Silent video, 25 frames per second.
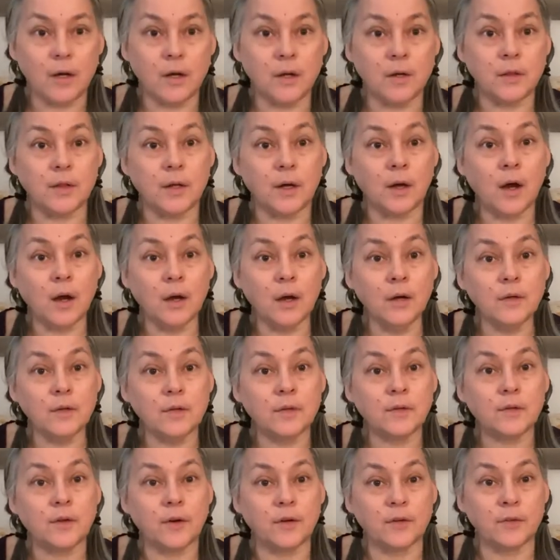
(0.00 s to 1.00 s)
the heart
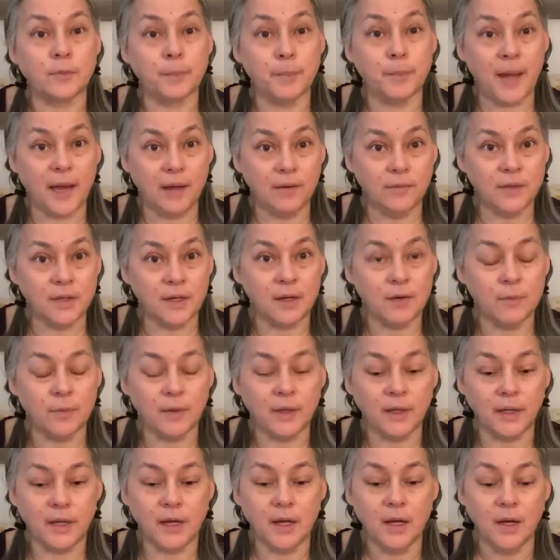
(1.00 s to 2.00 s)
starts pounding
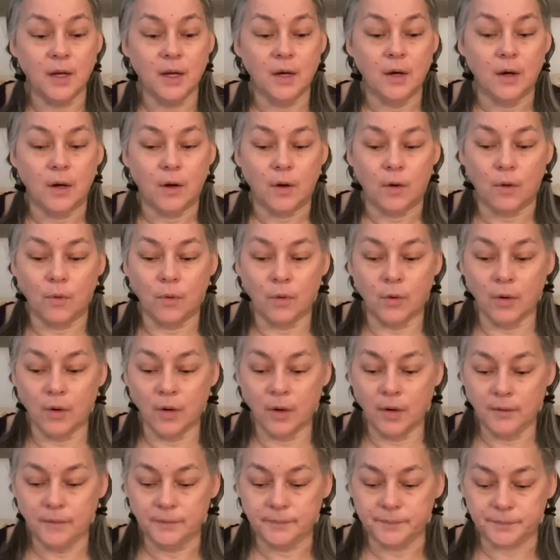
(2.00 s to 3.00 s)
really,
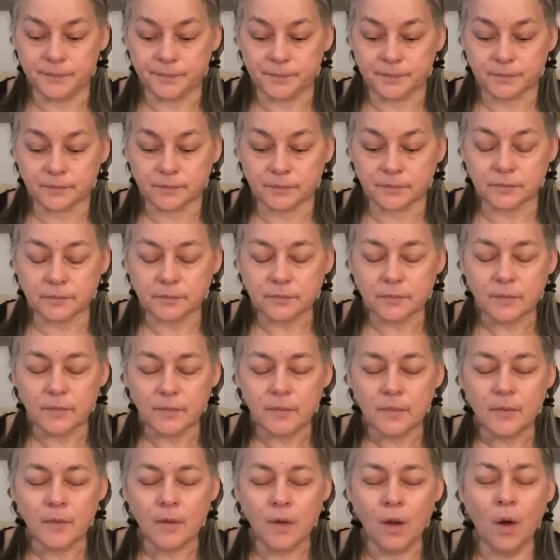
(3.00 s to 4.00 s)
or
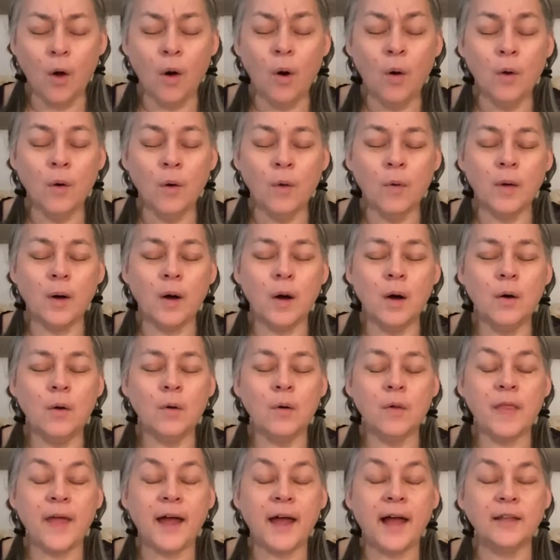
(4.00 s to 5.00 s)

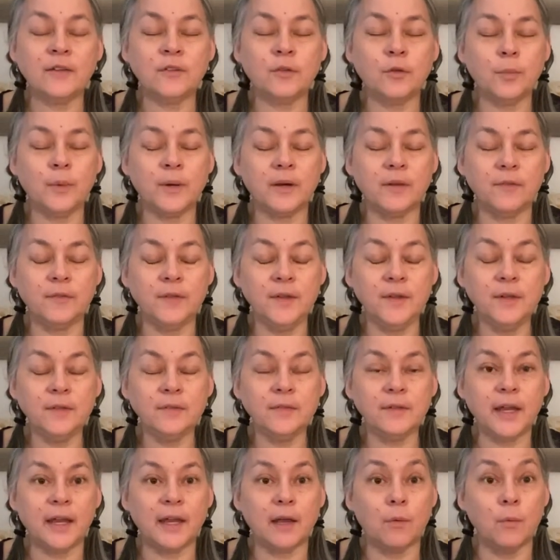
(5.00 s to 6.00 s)
oh, that's what it feels
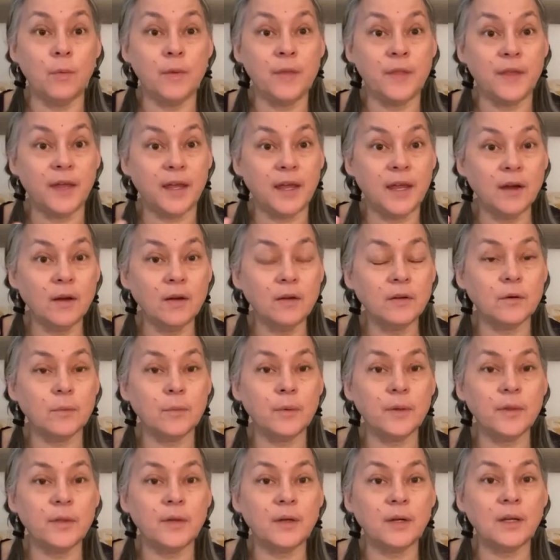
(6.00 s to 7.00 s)
like when
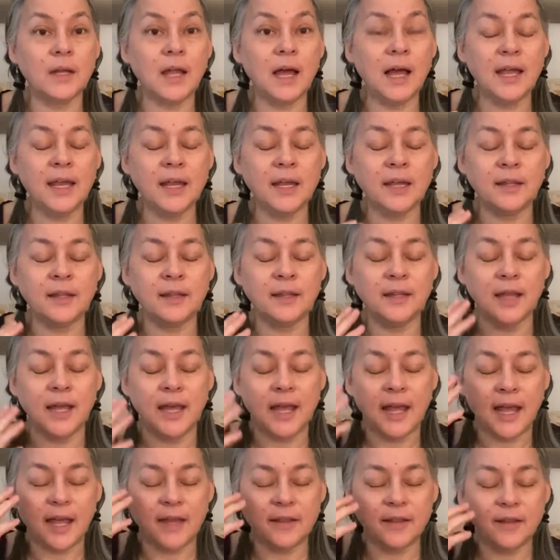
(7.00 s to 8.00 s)
they're lying
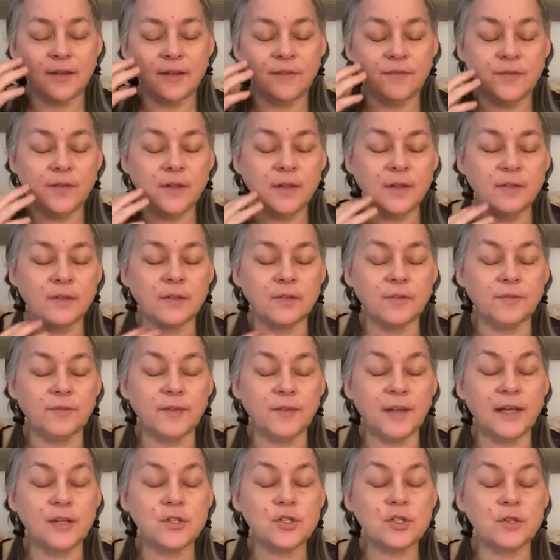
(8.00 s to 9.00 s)
and they feel this
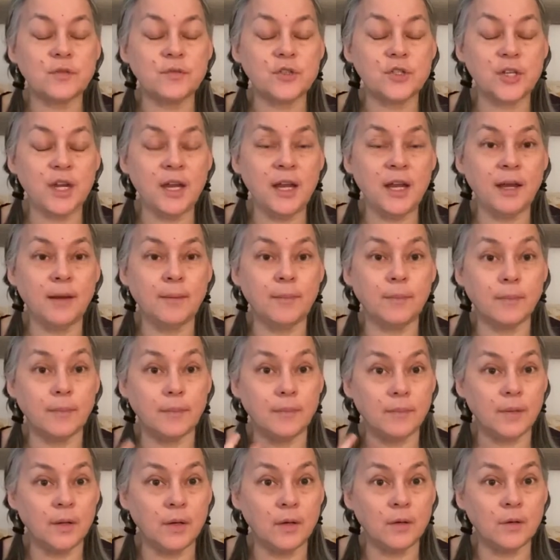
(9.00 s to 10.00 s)
flush of shame,
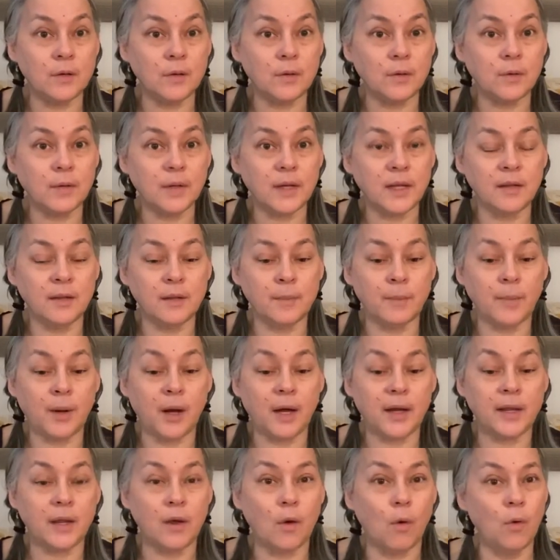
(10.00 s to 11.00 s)
you know, in their
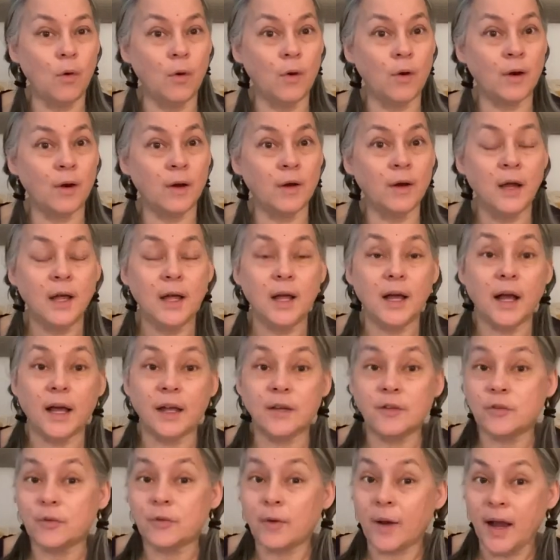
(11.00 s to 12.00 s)
body, or a
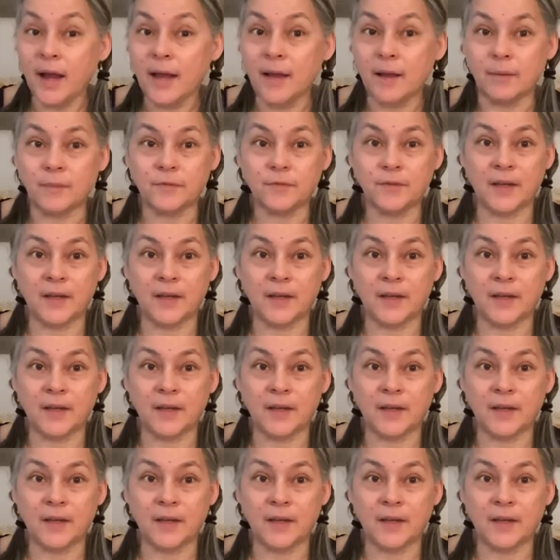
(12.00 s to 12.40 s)
triumph,